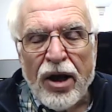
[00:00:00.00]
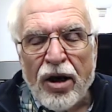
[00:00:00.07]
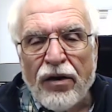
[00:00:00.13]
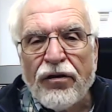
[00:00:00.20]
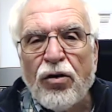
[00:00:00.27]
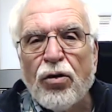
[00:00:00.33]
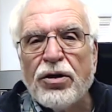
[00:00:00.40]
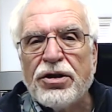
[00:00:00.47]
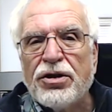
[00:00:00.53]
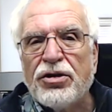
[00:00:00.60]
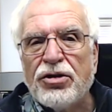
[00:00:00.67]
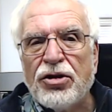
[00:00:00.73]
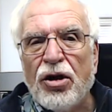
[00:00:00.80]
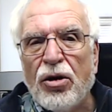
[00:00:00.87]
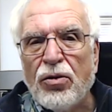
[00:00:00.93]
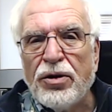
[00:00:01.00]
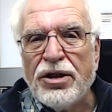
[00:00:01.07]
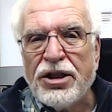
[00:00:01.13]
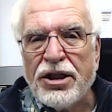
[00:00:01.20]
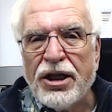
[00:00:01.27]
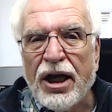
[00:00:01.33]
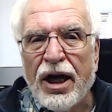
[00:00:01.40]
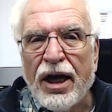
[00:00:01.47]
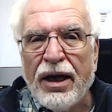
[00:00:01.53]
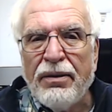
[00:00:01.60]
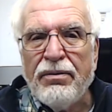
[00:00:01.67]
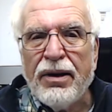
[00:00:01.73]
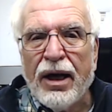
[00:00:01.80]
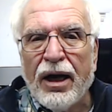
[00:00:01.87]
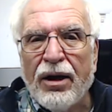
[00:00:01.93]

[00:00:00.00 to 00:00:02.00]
Of course, there's always time